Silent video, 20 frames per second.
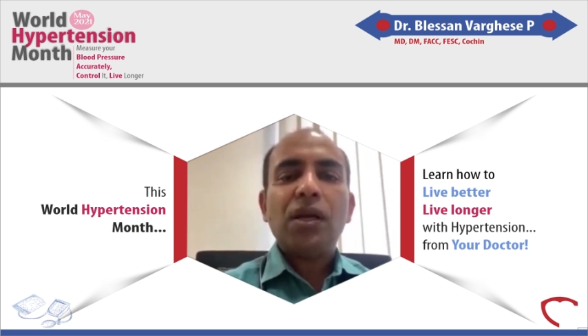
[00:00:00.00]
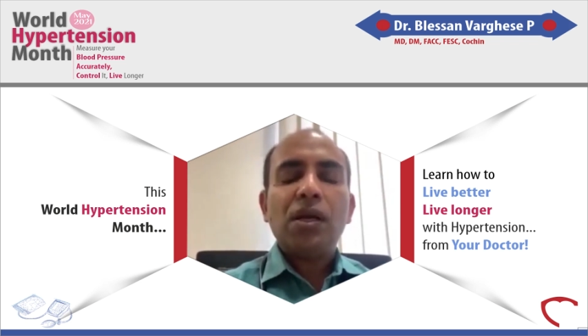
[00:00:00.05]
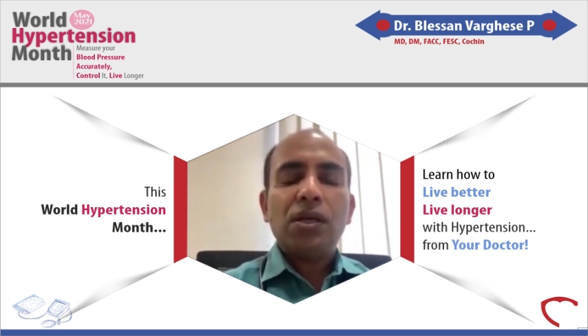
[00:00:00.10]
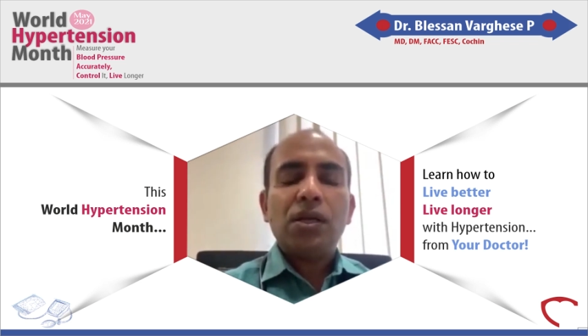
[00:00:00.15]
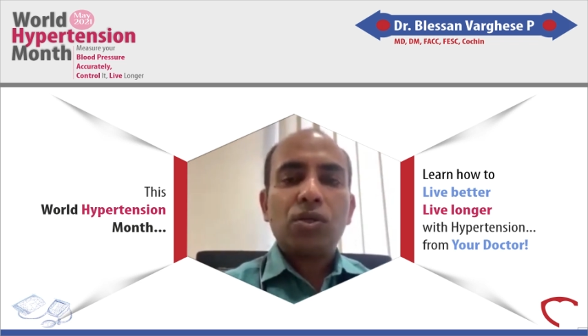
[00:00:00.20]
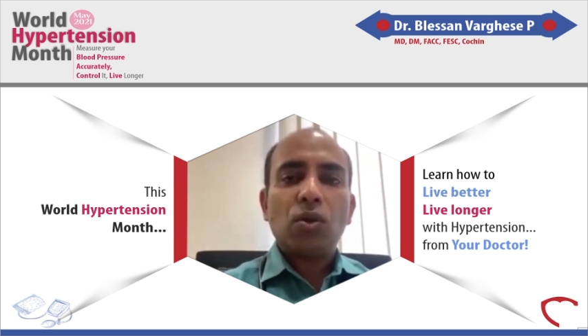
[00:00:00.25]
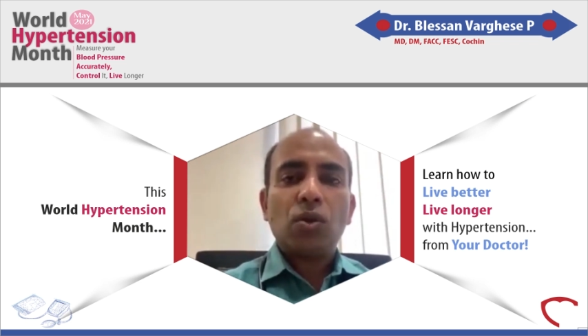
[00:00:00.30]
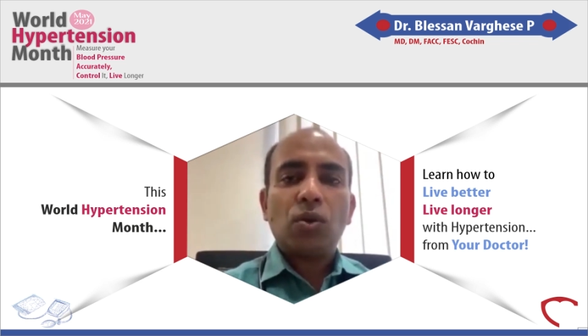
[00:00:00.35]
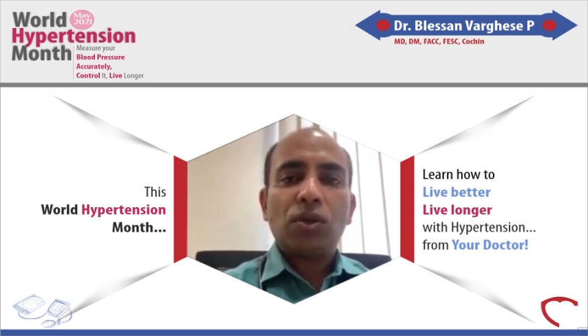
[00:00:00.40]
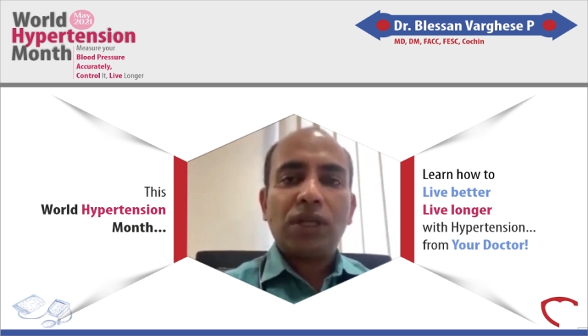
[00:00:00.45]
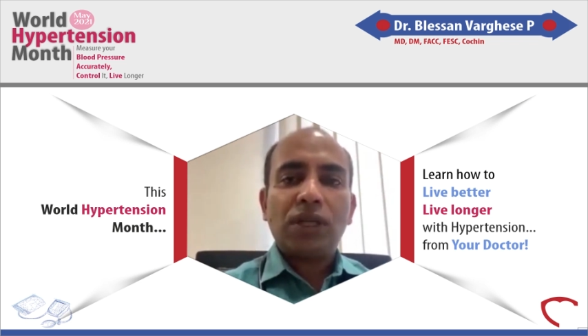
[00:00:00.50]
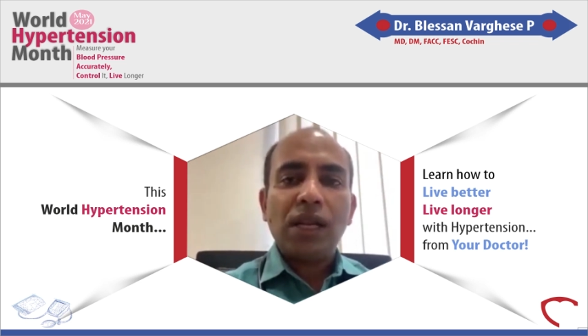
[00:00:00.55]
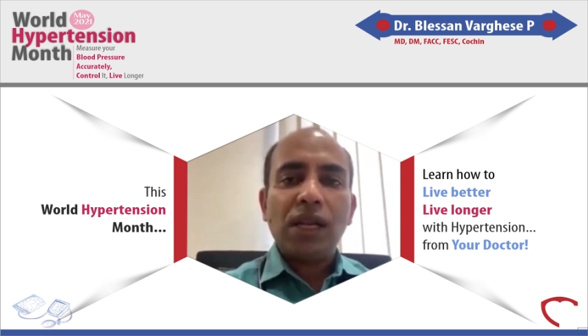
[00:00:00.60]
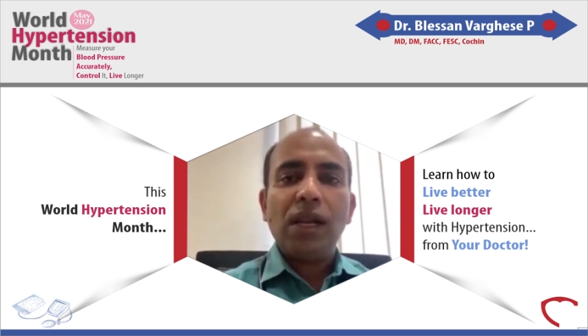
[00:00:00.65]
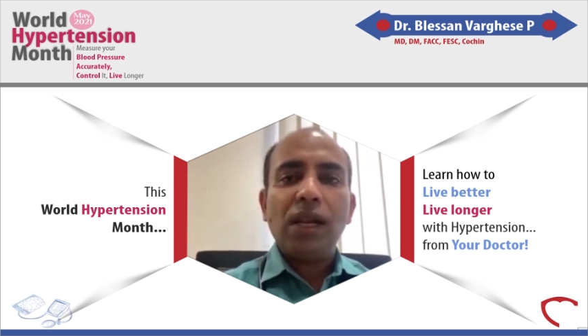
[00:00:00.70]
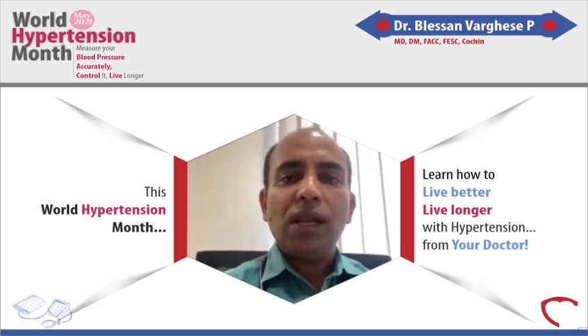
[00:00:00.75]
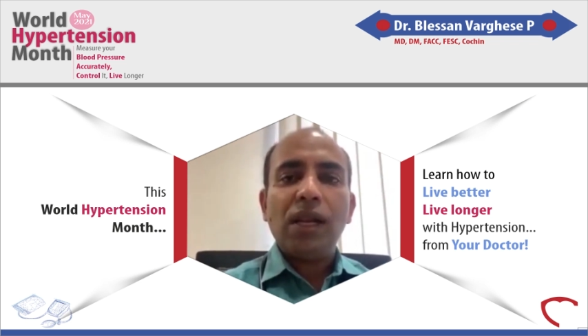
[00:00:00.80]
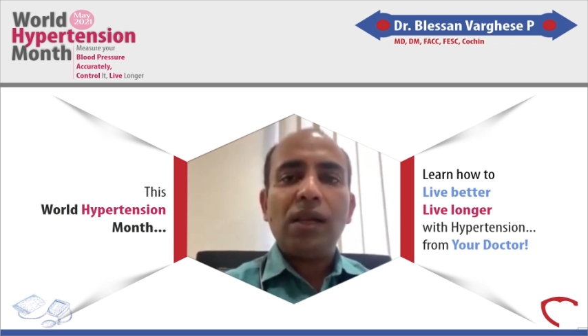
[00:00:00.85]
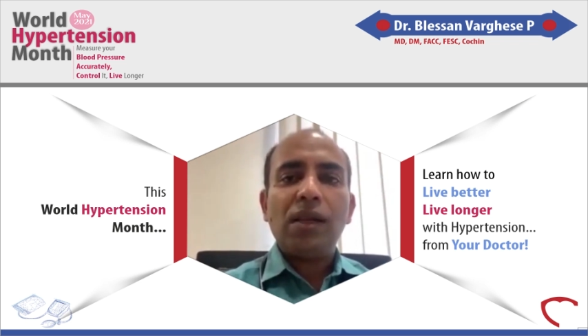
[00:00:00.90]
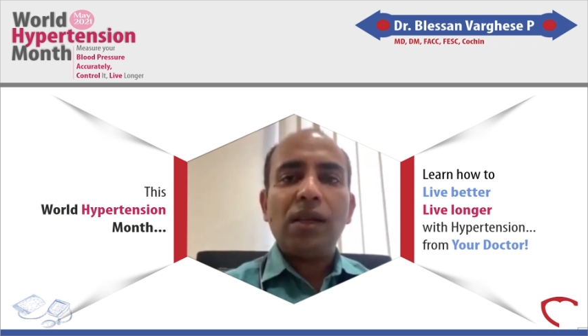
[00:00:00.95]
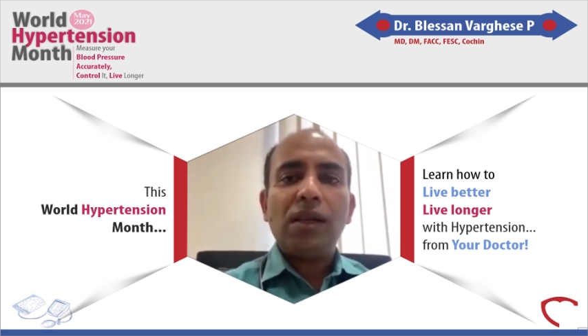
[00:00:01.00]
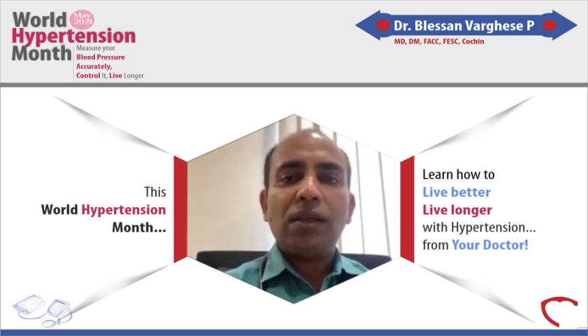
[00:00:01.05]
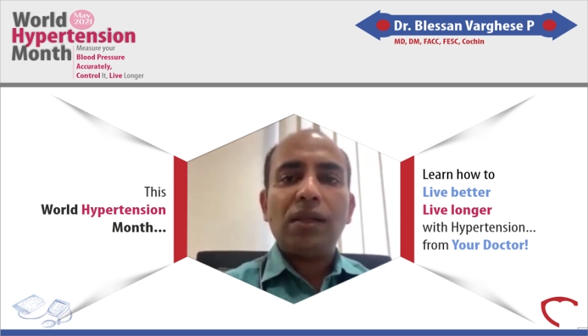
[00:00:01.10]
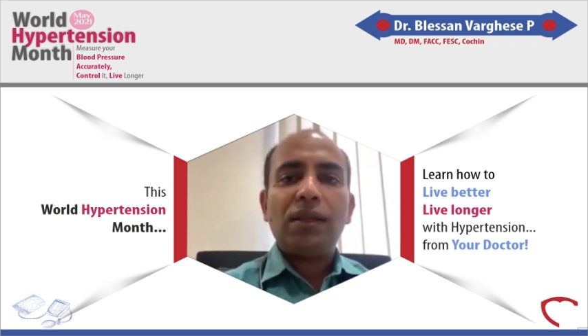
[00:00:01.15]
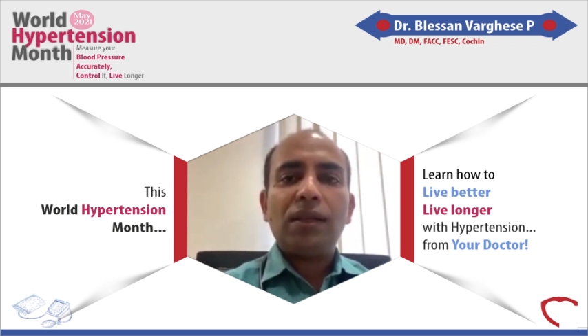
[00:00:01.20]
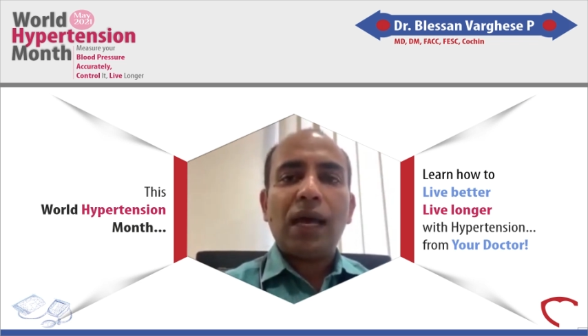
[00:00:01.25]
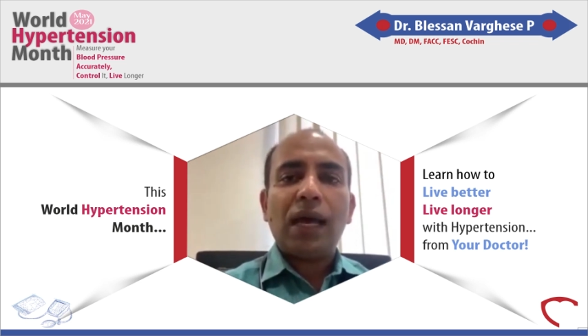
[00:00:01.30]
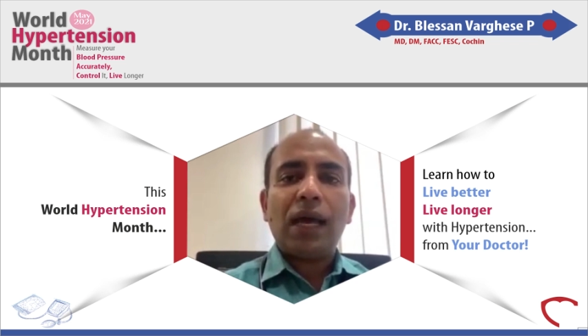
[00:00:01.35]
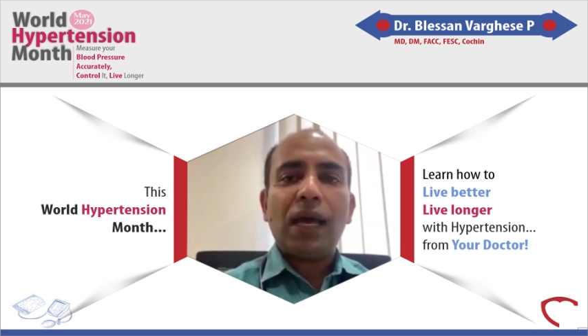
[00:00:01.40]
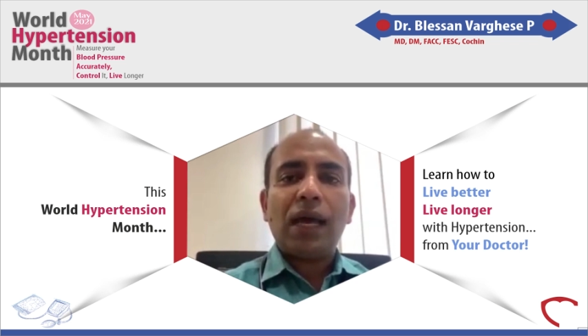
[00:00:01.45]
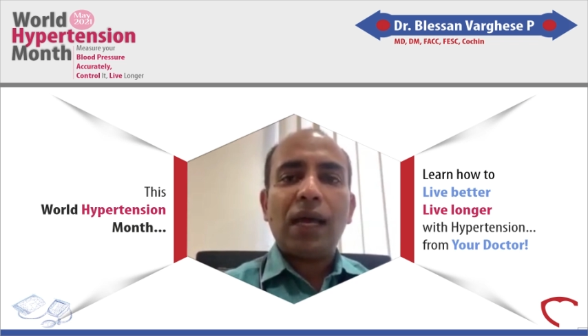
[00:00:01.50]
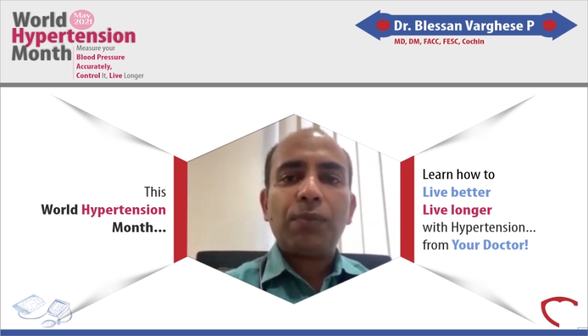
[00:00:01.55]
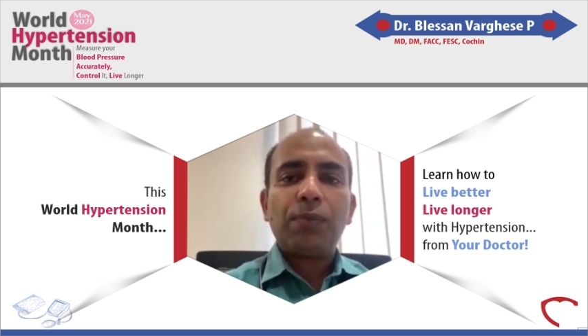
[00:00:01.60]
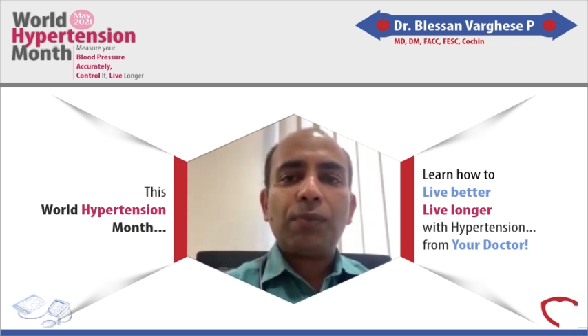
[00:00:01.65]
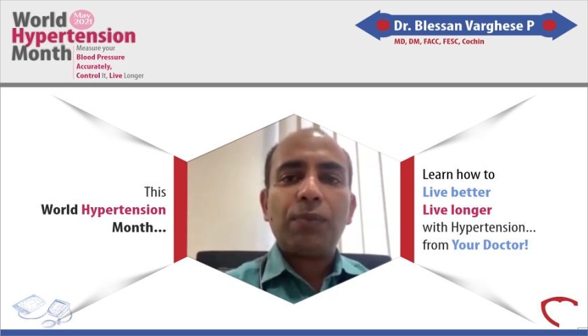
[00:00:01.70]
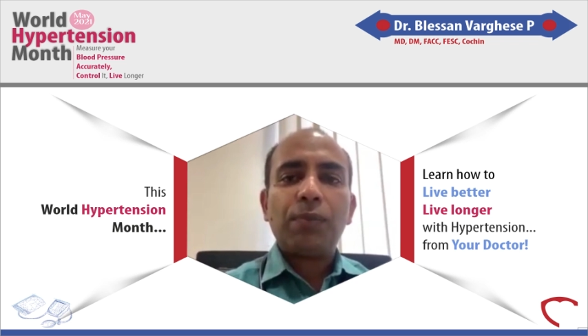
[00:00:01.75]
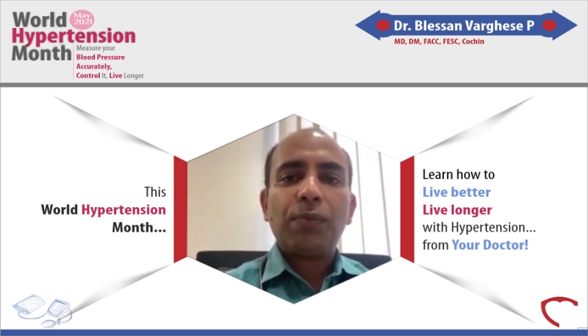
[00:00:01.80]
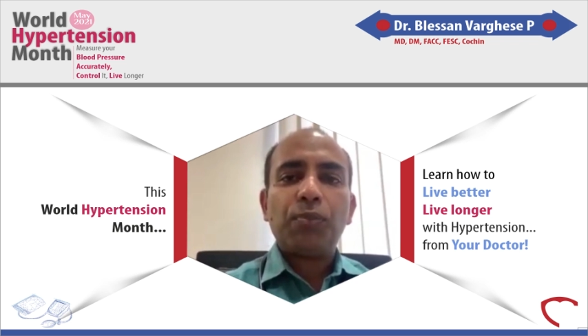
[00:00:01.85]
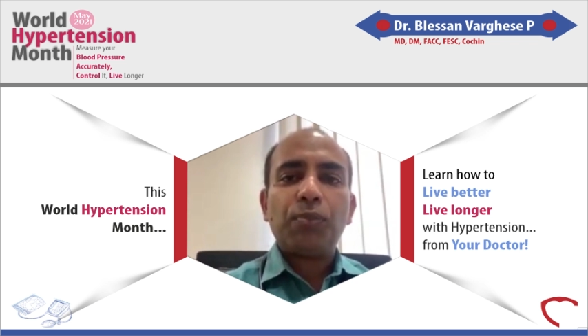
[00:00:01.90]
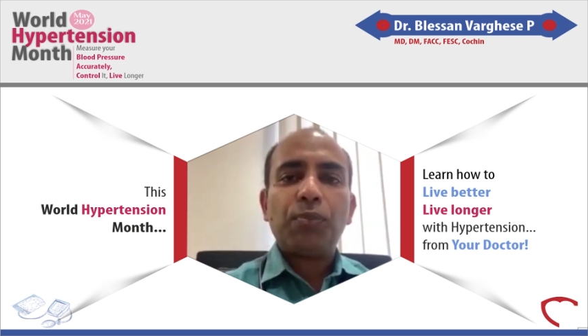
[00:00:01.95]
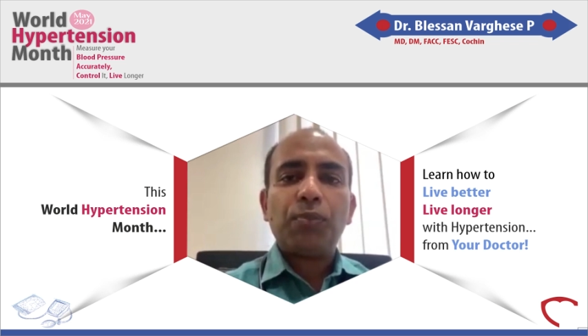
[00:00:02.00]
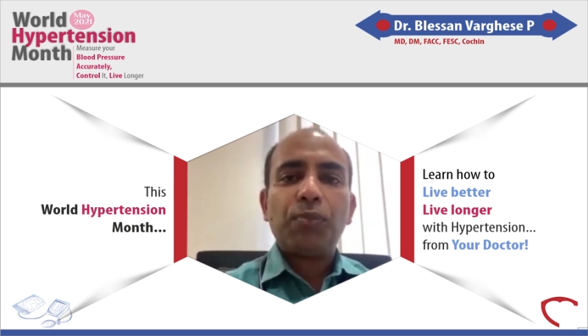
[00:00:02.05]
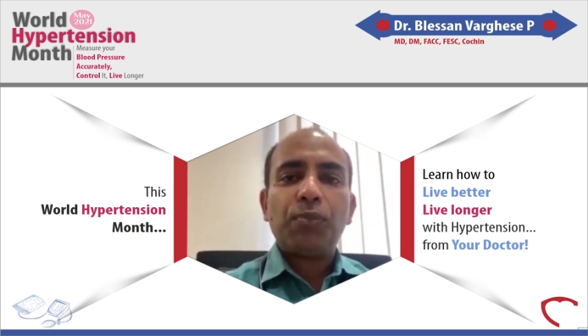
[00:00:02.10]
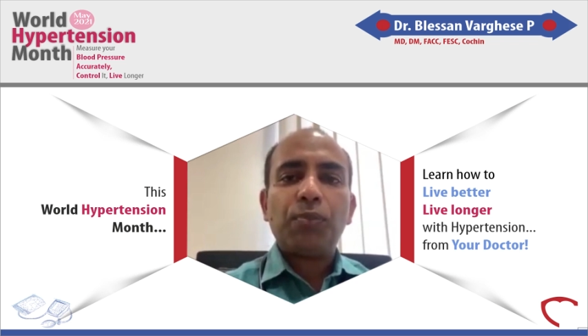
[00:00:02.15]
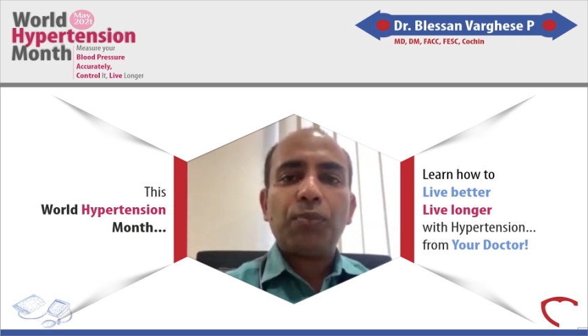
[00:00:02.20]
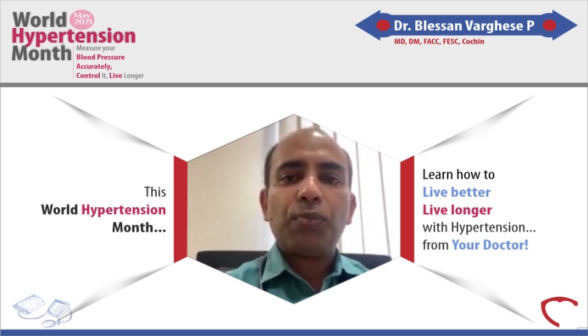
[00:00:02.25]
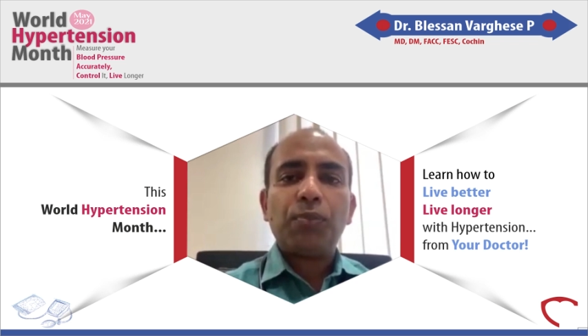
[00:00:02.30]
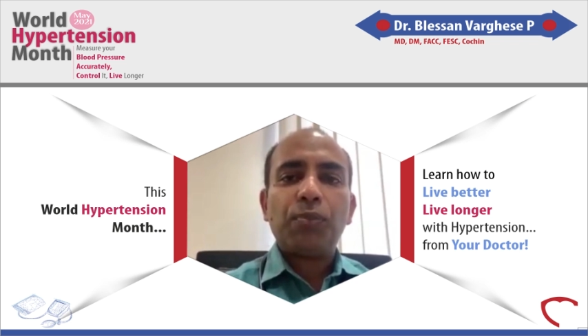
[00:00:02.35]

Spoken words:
So till that point is reached,